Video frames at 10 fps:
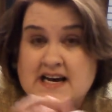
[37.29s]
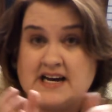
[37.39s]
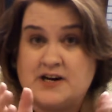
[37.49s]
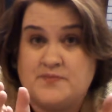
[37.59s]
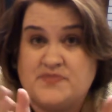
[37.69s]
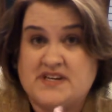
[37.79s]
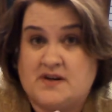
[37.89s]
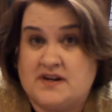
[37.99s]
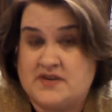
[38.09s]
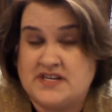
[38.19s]
You
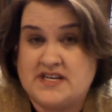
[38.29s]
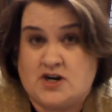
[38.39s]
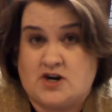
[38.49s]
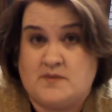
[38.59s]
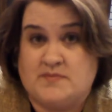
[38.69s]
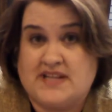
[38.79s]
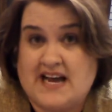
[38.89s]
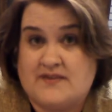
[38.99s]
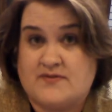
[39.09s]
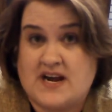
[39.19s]
know, every year on
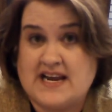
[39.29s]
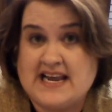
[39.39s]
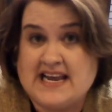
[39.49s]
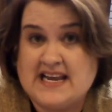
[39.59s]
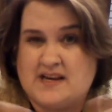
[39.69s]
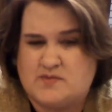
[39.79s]
Black Friday,